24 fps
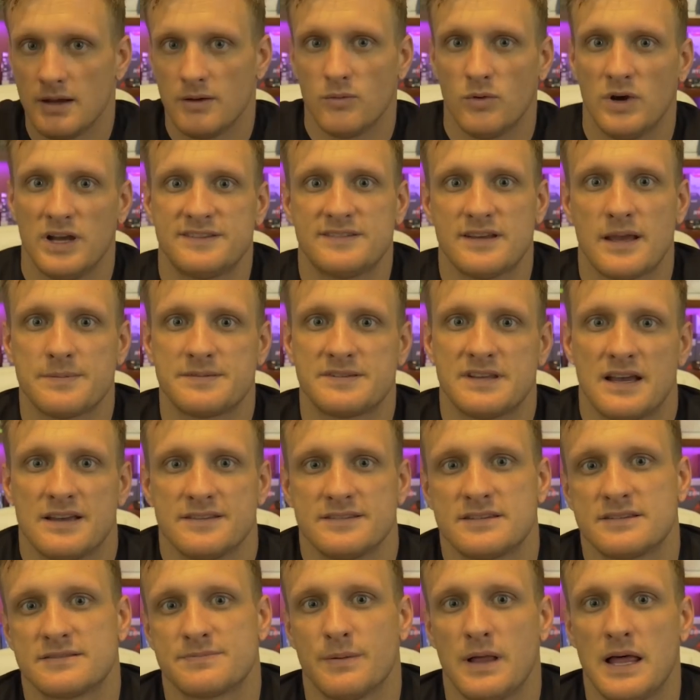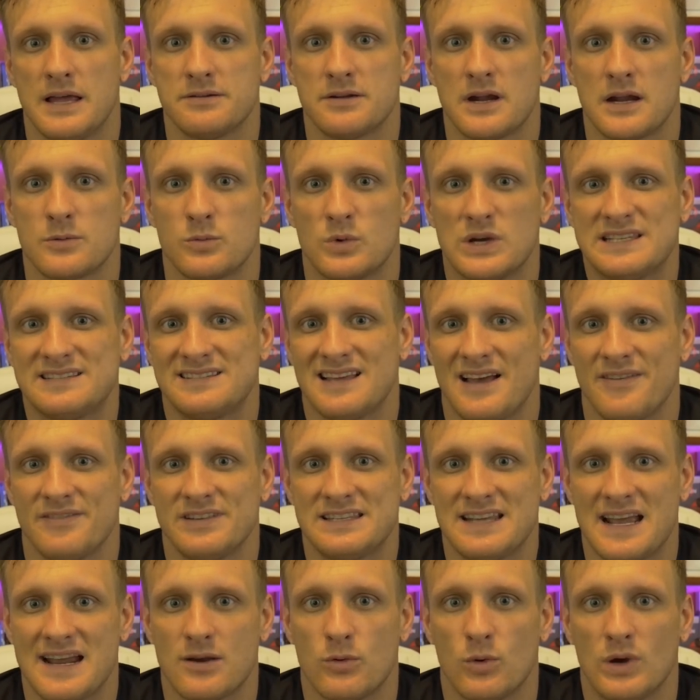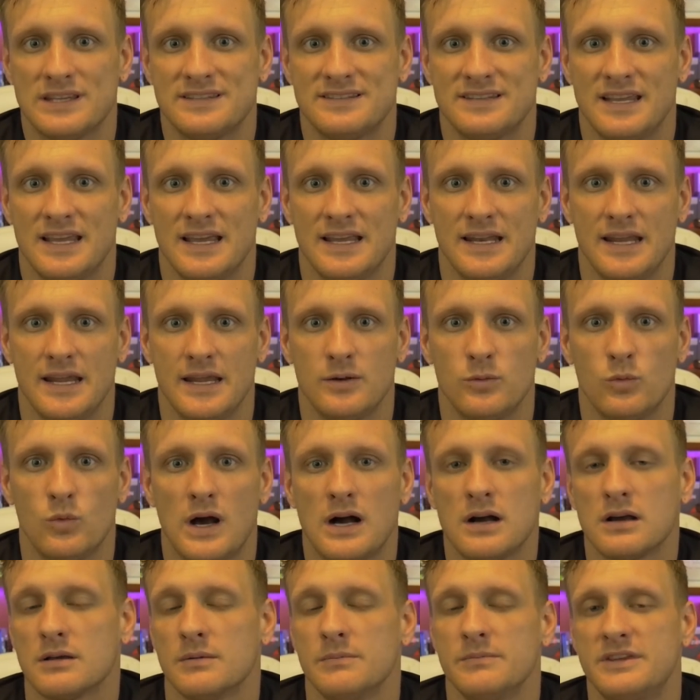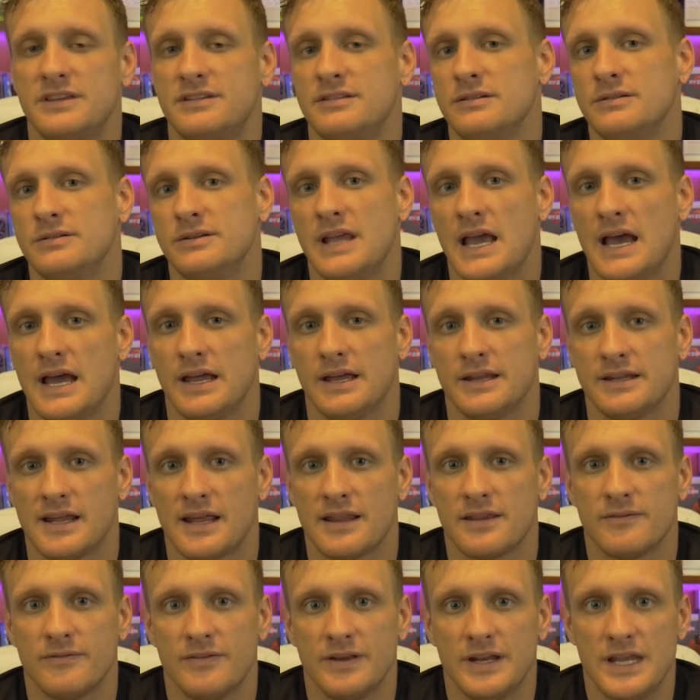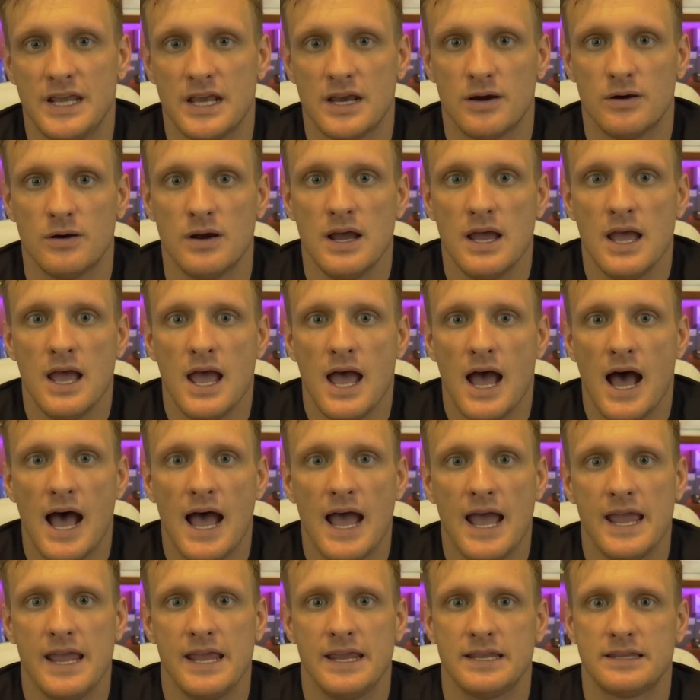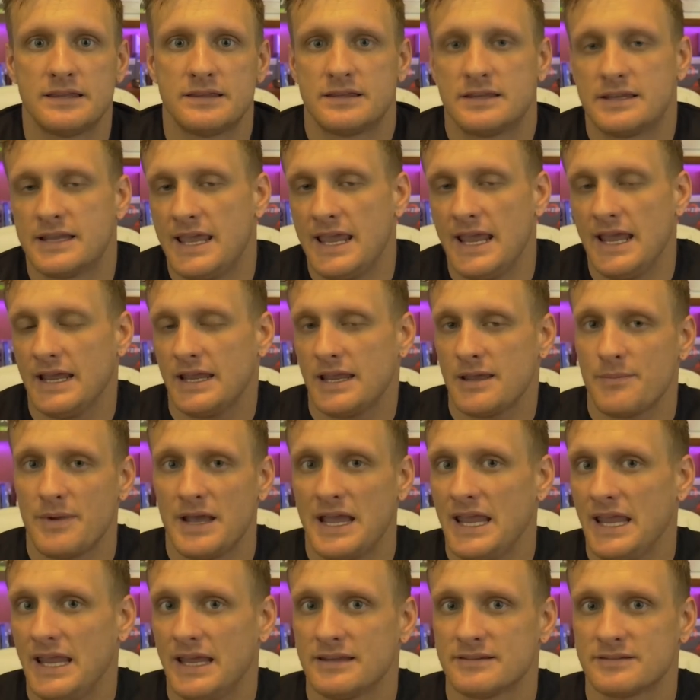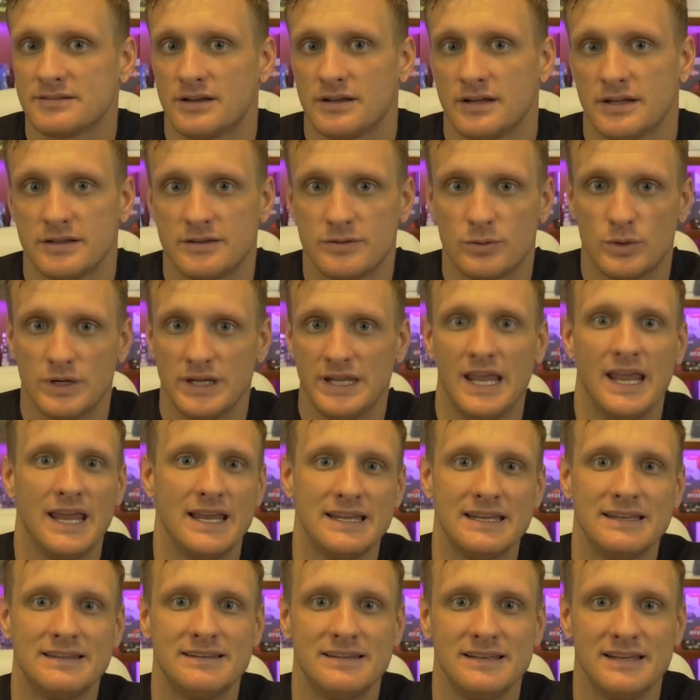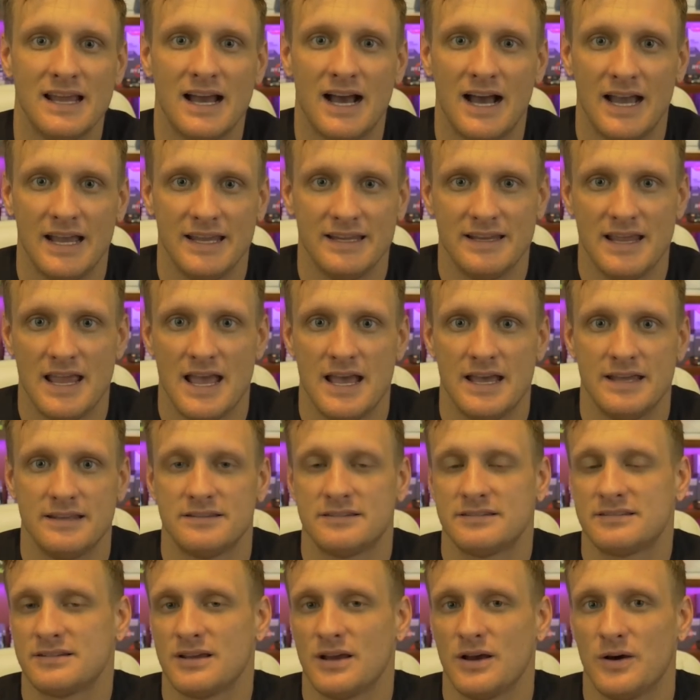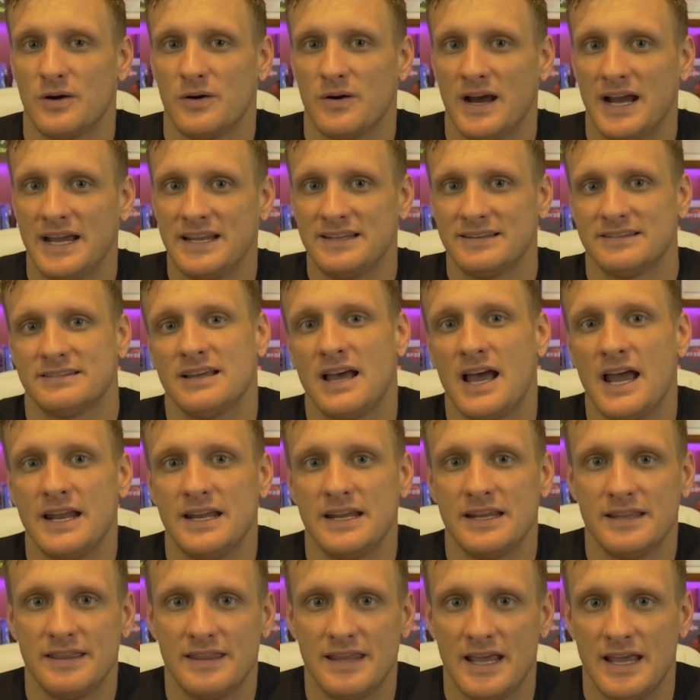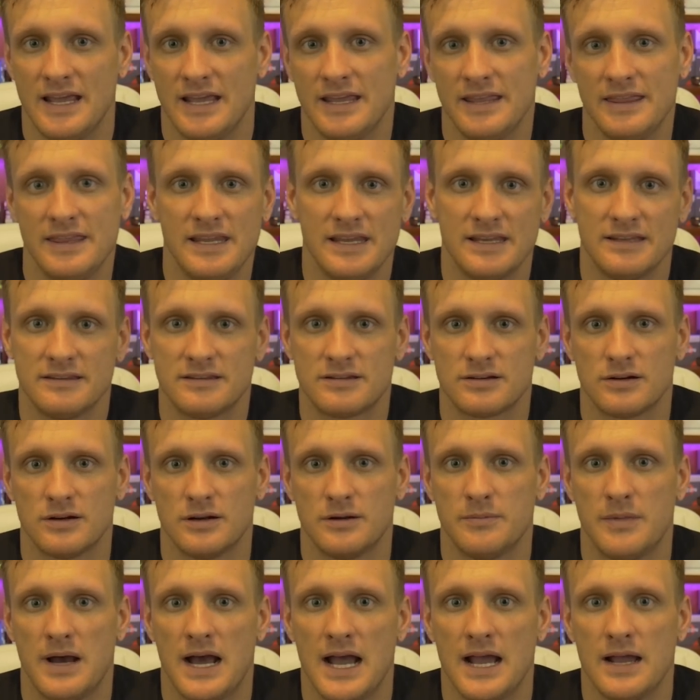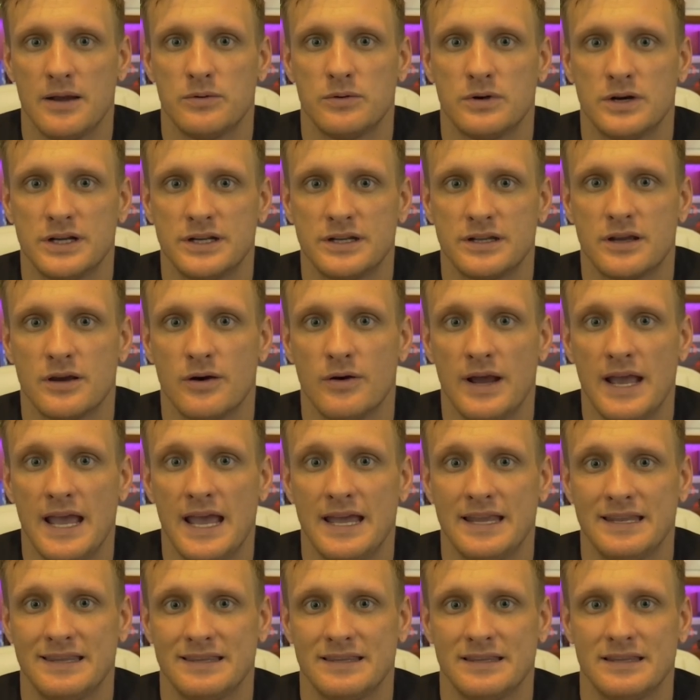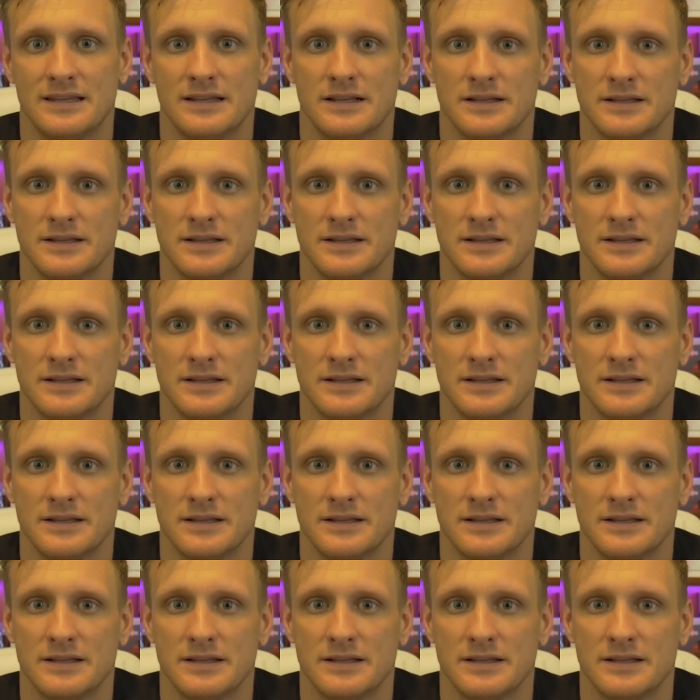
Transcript: What's up, sons? It's Blind Rod with Son of a Tech once again, and welcome to yet another video. I can't get my hands on a twenty eighty Ti yet, so I decided that in the interim I would go ahead and